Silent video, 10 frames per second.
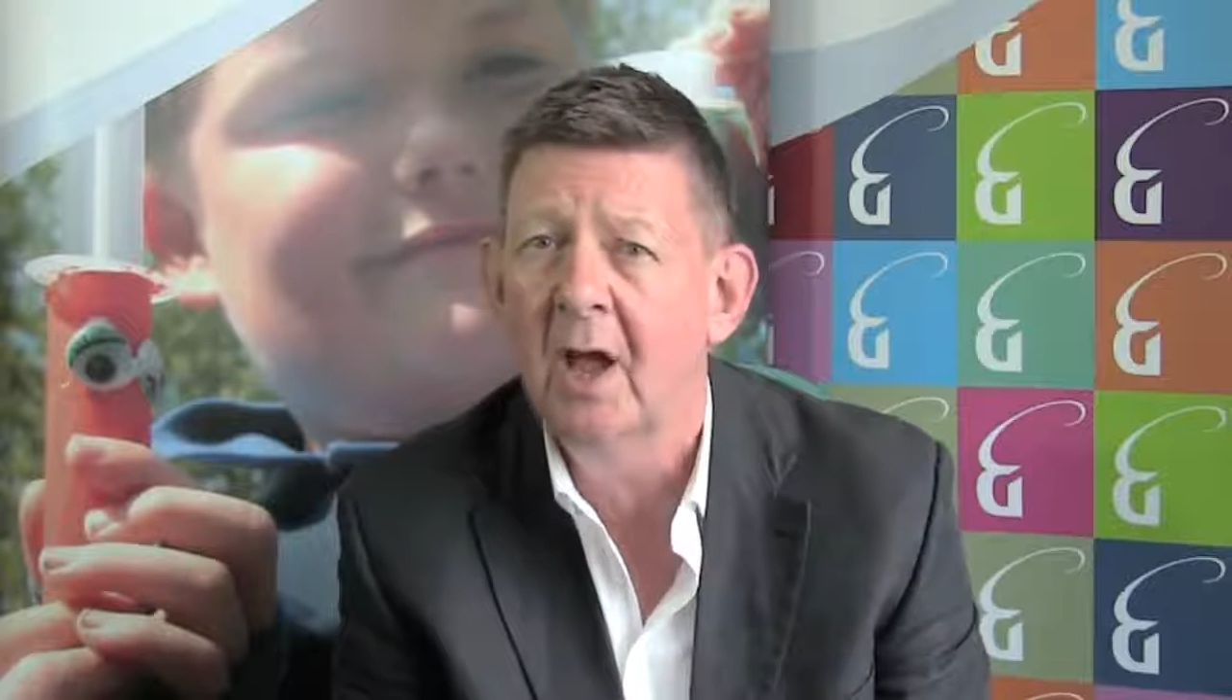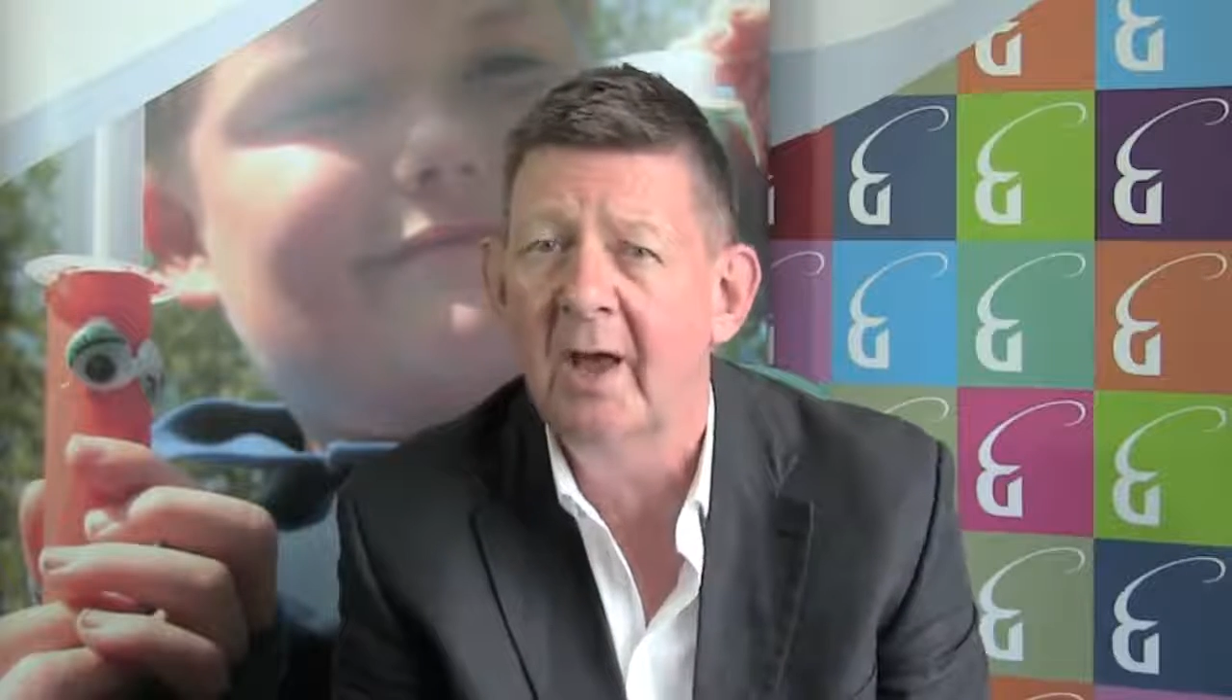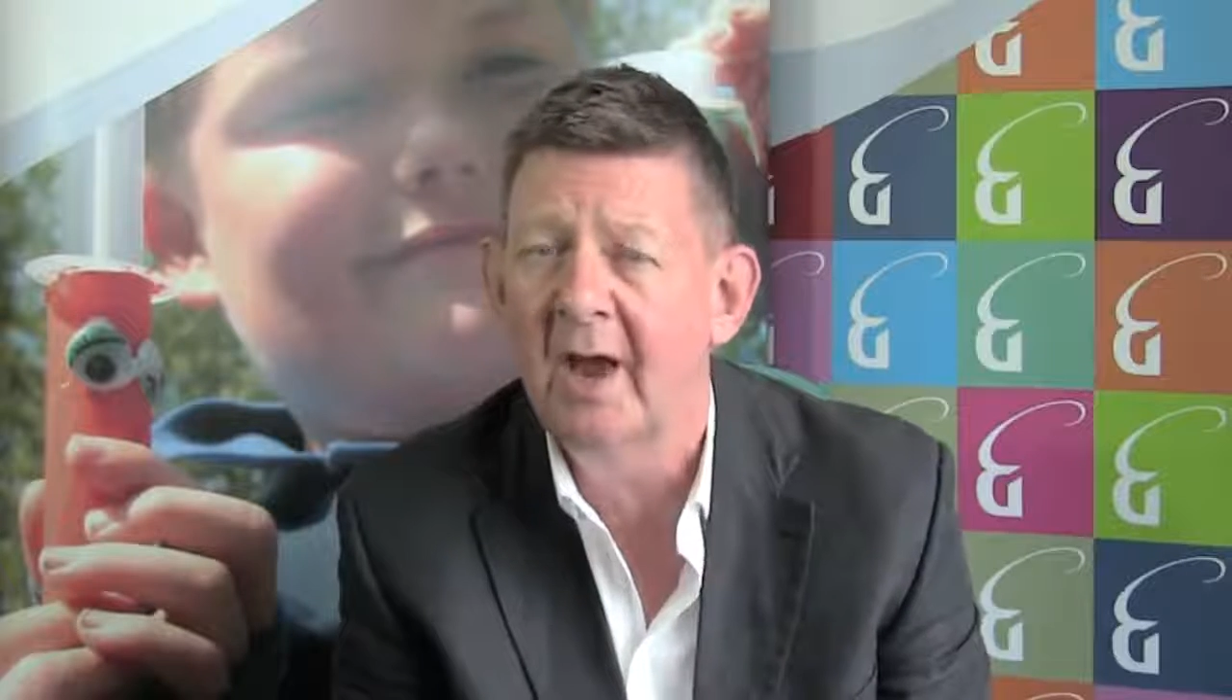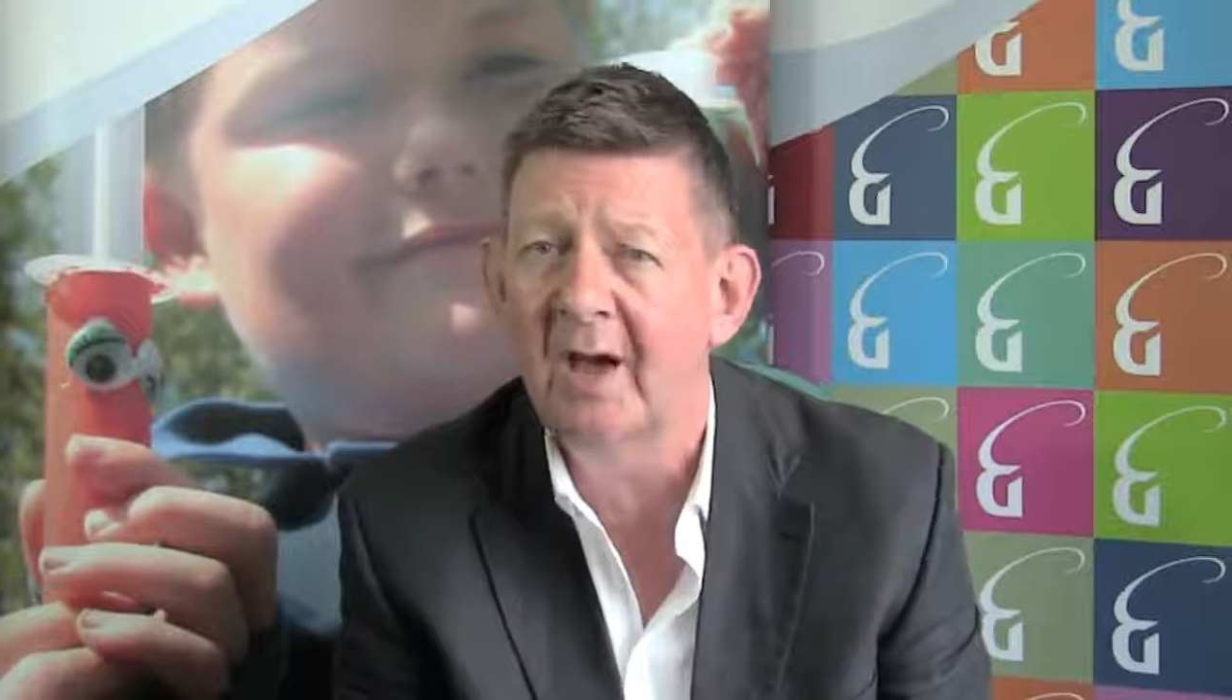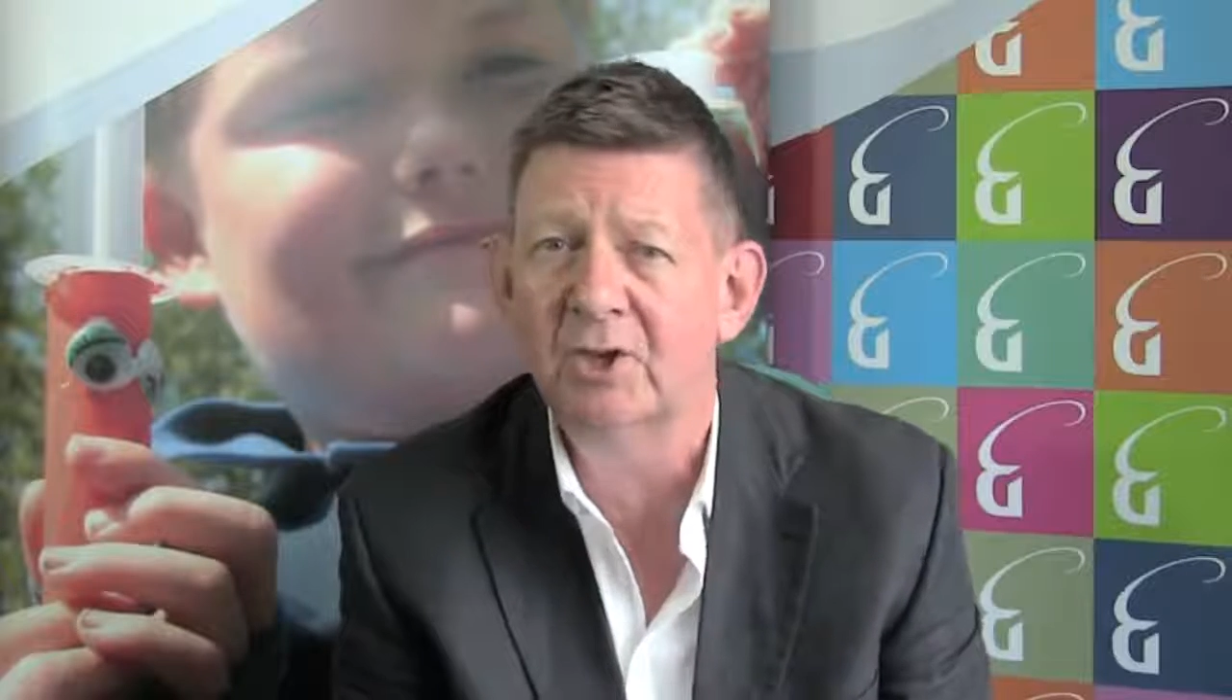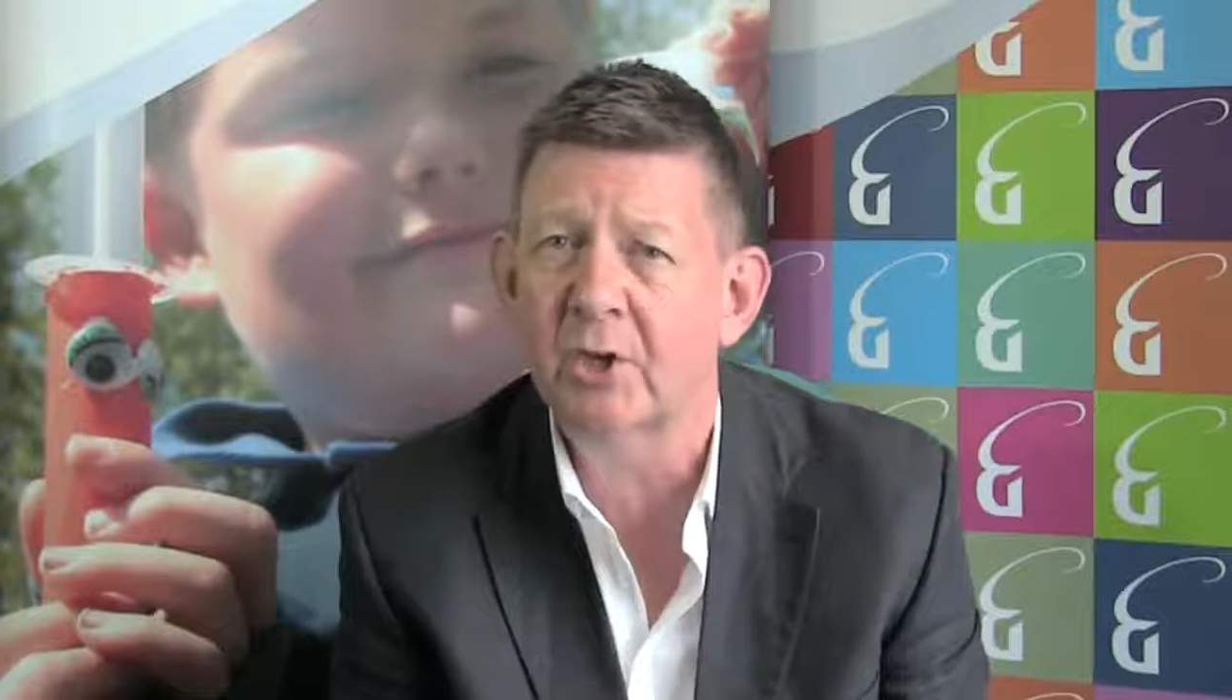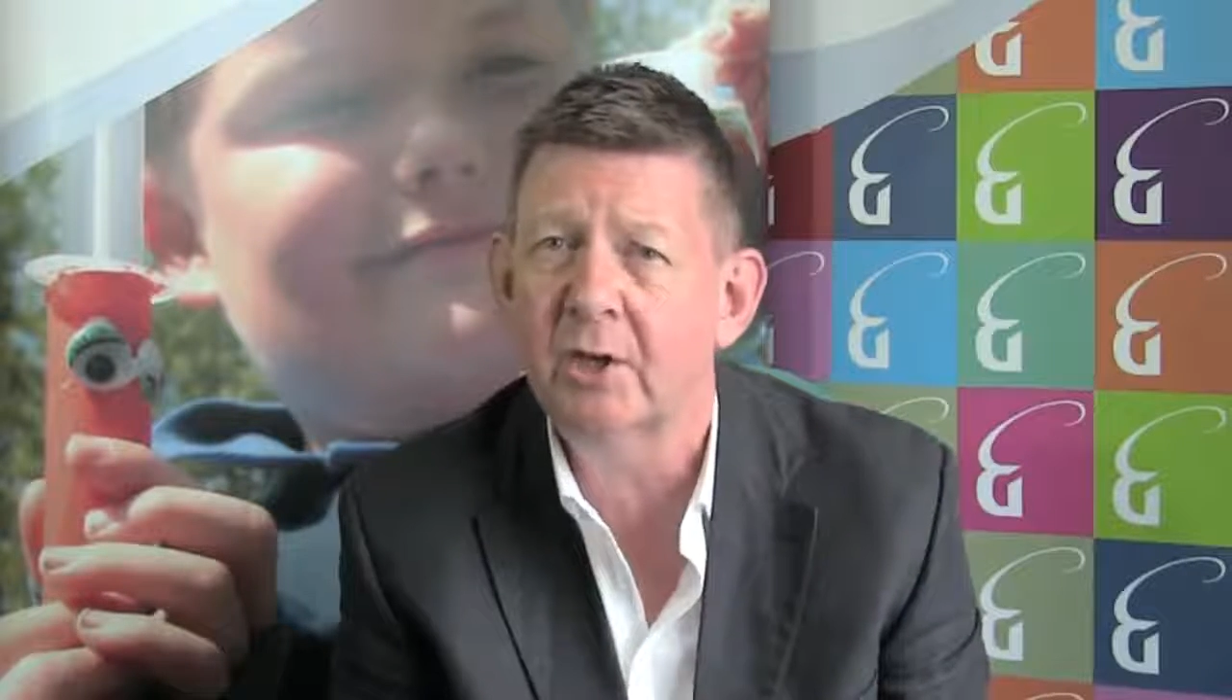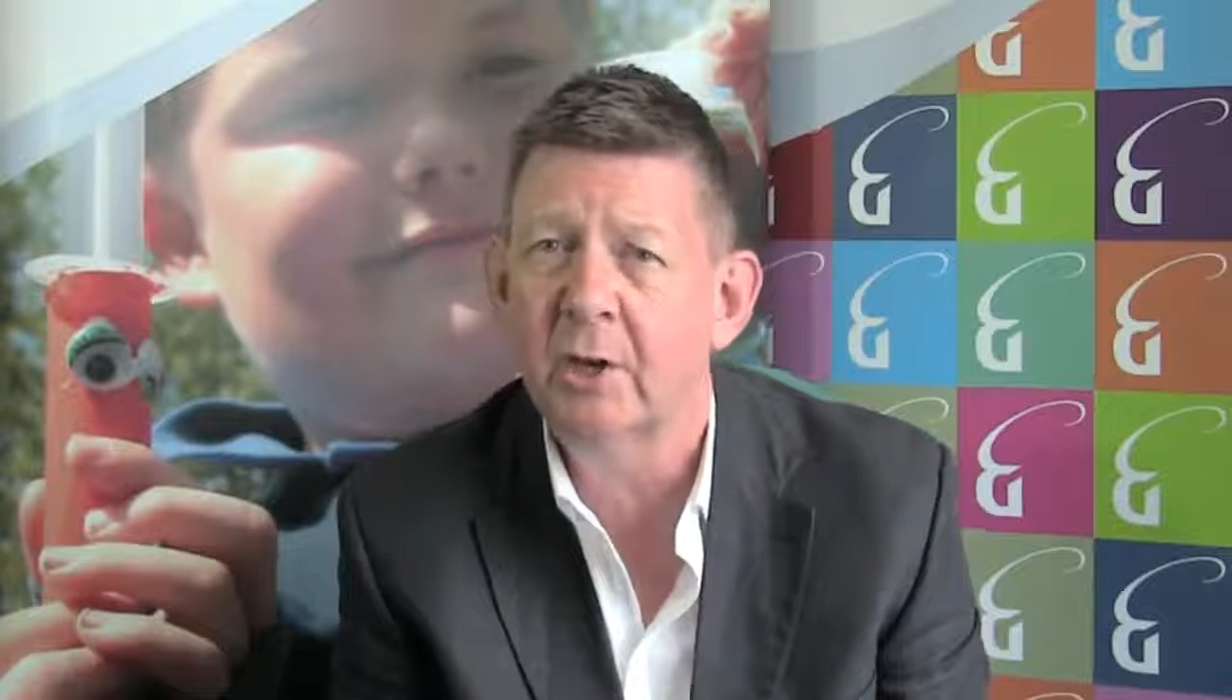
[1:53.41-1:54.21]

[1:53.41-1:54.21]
and actually